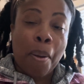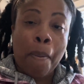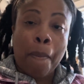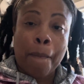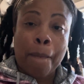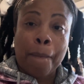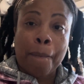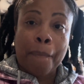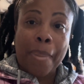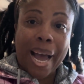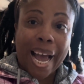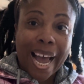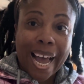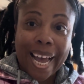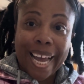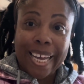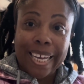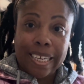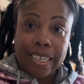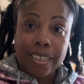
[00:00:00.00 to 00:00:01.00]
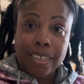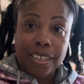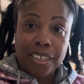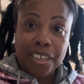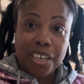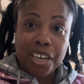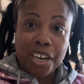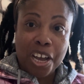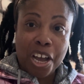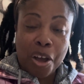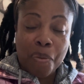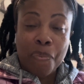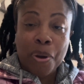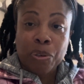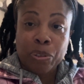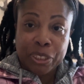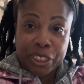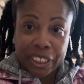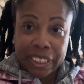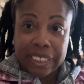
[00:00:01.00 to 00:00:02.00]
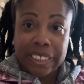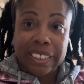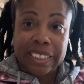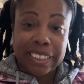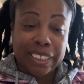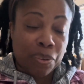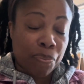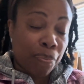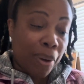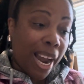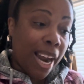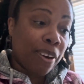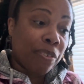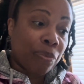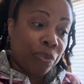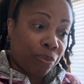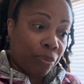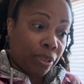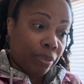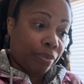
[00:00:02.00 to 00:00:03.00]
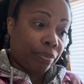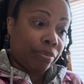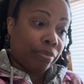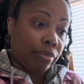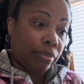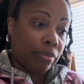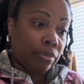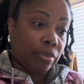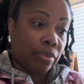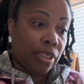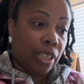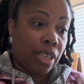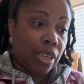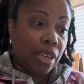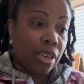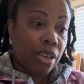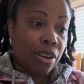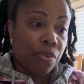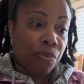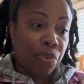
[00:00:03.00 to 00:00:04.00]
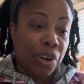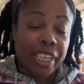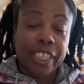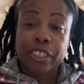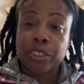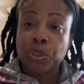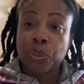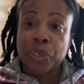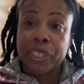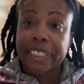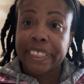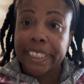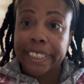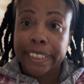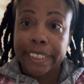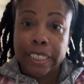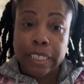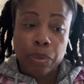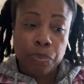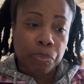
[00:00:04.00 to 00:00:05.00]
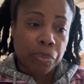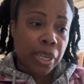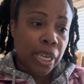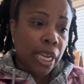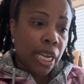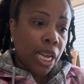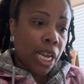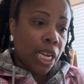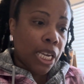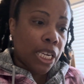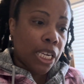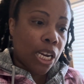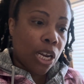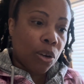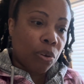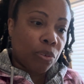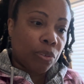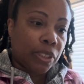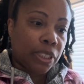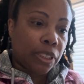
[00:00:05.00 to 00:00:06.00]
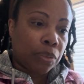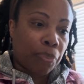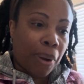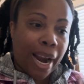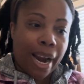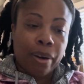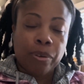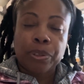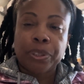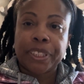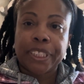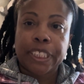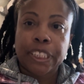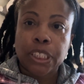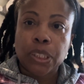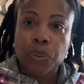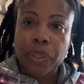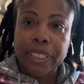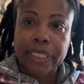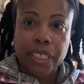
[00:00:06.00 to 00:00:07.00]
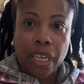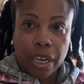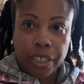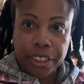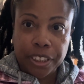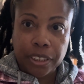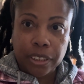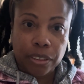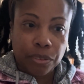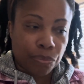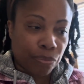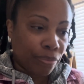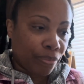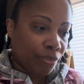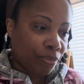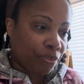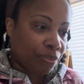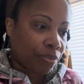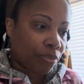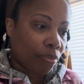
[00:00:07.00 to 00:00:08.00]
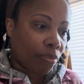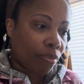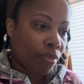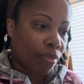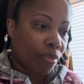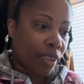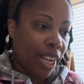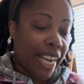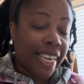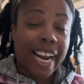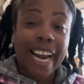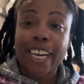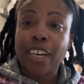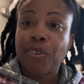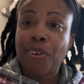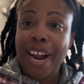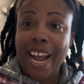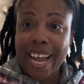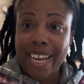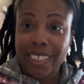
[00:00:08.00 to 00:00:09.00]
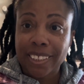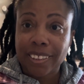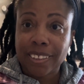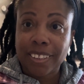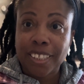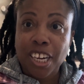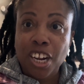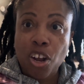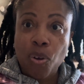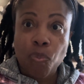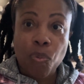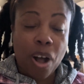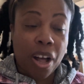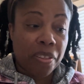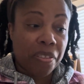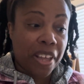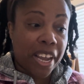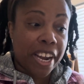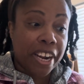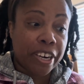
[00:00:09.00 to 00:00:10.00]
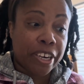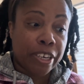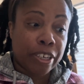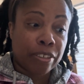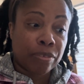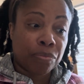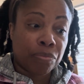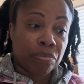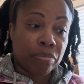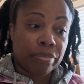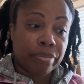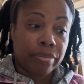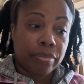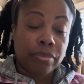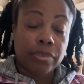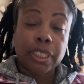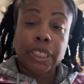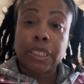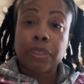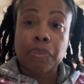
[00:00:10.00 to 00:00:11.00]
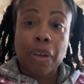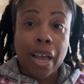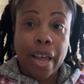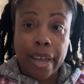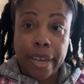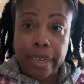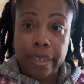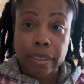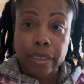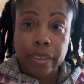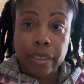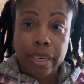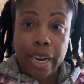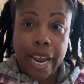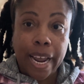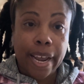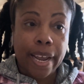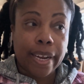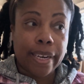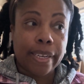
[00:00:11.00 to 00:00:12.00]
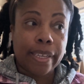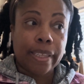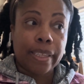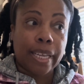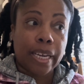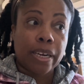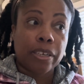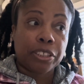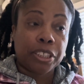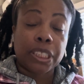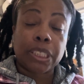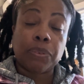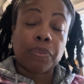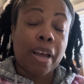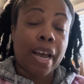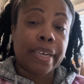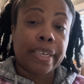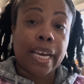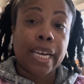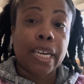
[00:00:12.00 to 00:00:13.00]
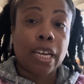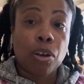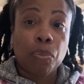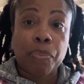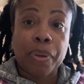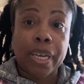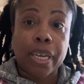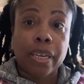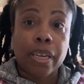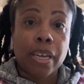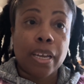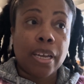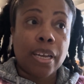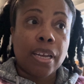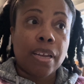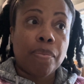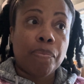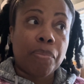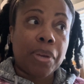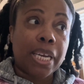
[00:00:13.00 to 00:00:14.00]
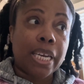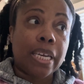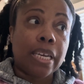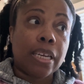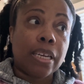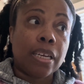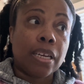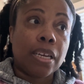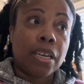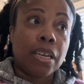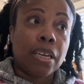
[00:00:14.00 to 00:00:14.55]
my emotions, my regulatory system spirals into exhaustion. And I crash while they're just fine. And they're just fine not helping me